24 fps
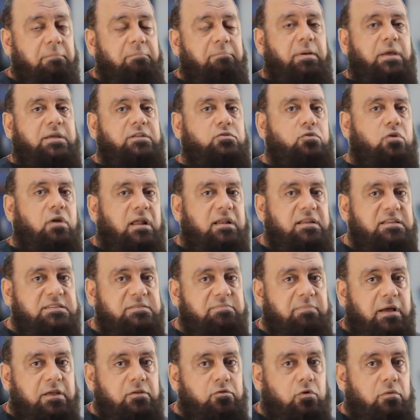
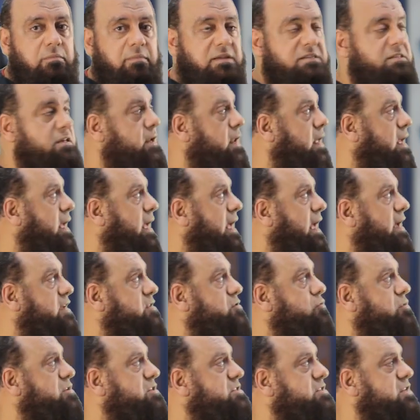pectoralis minor muscle,
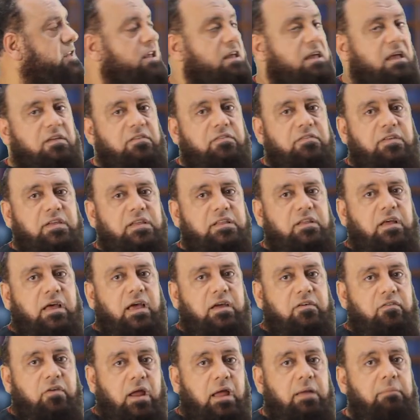as we see in the
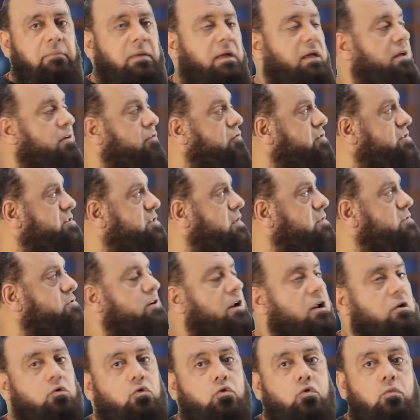diagram, the
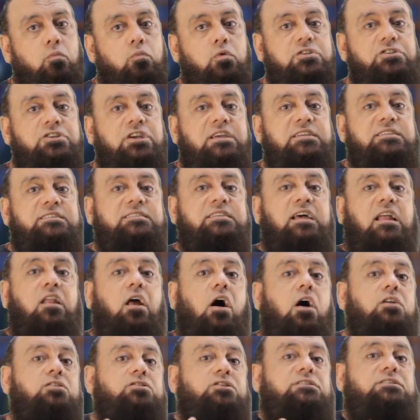central group, which is the
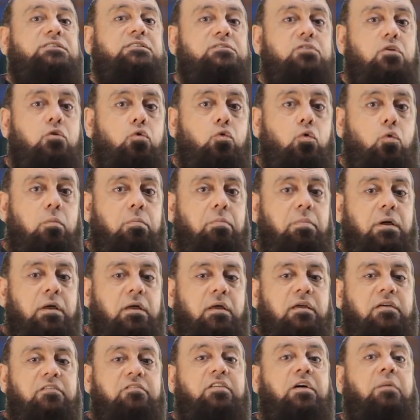largest group,
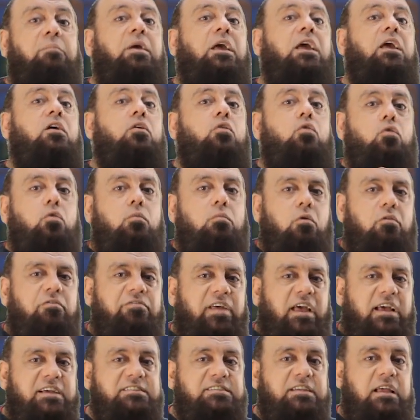the main group of
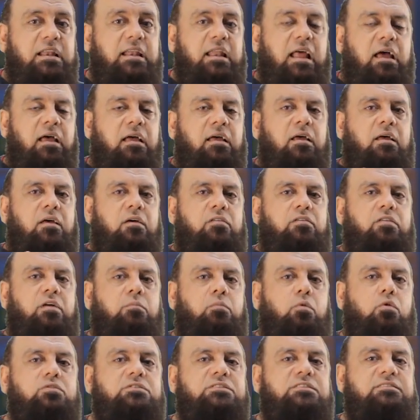axilla, the
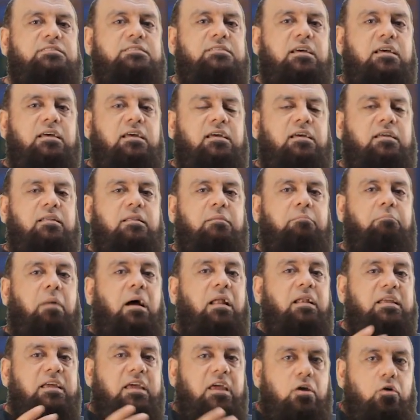most
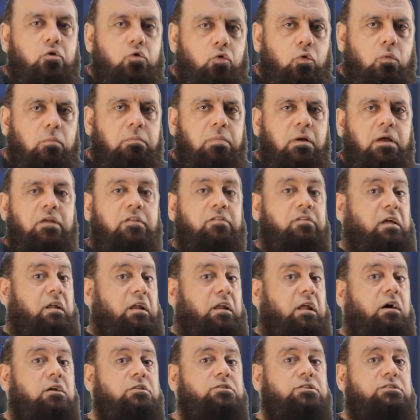bulky group, the
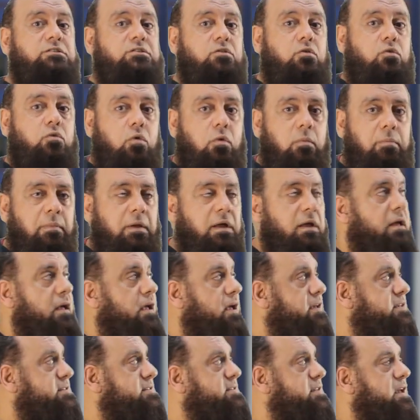largest group
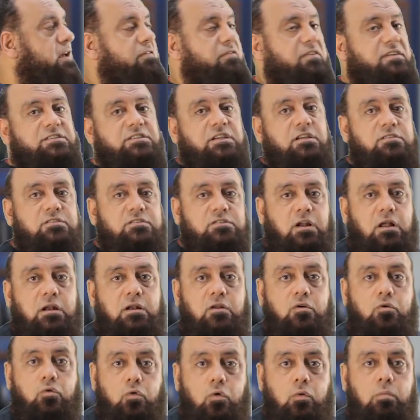is the central
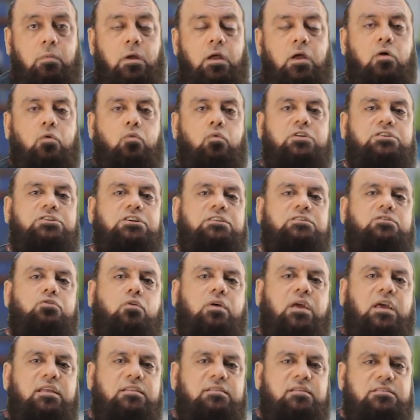group, which is
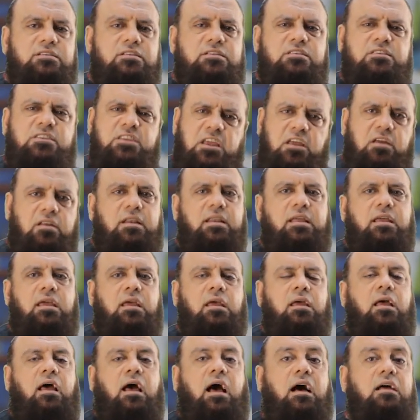located nearly
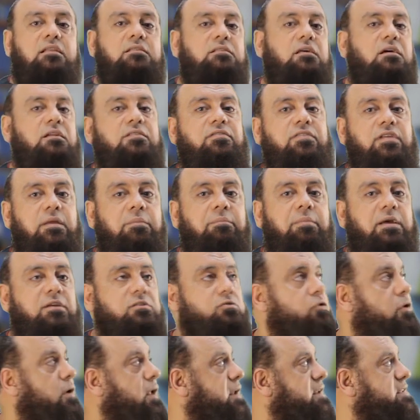under the
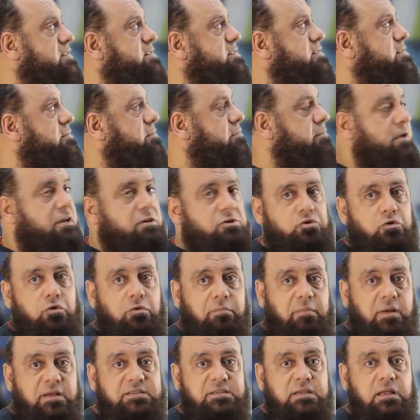pectoralis major
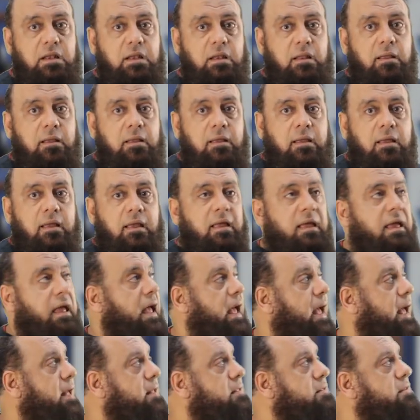muscle.
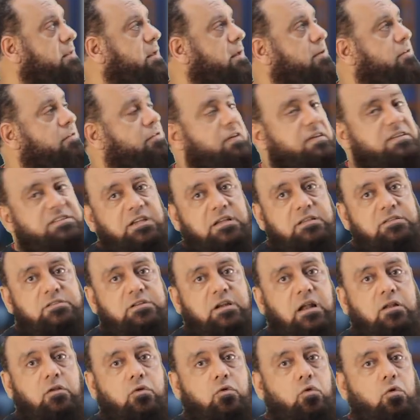And the
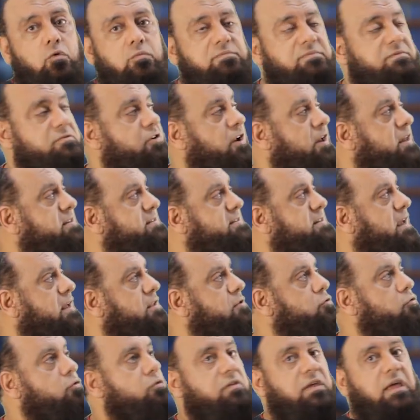central group drains
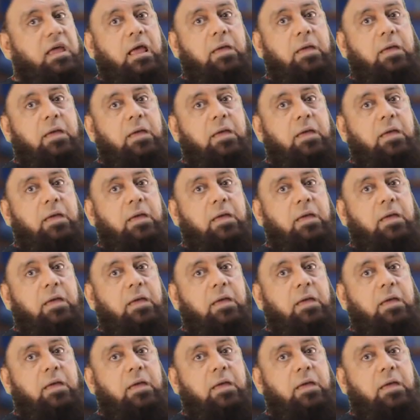into the